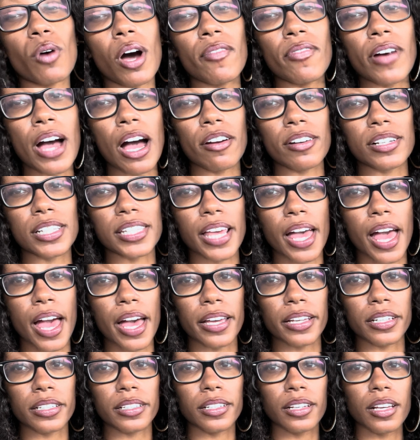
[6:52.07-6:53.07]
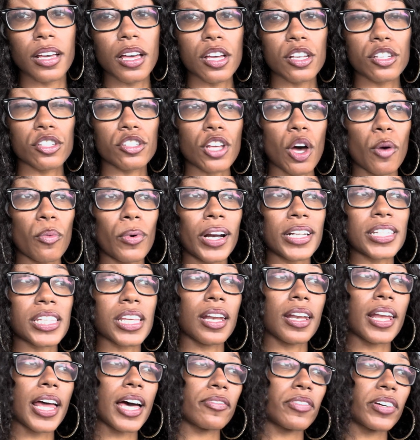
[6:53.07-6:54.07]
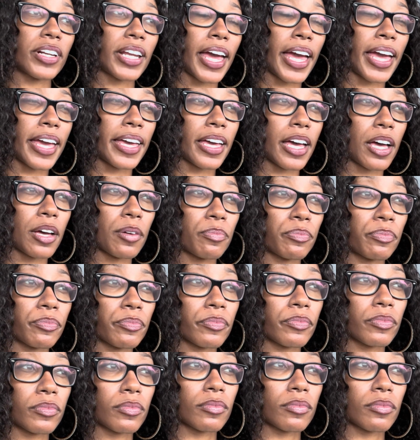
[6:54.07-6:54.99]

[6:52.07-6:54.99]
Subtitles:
hours ahead. So when it's 11 a.m.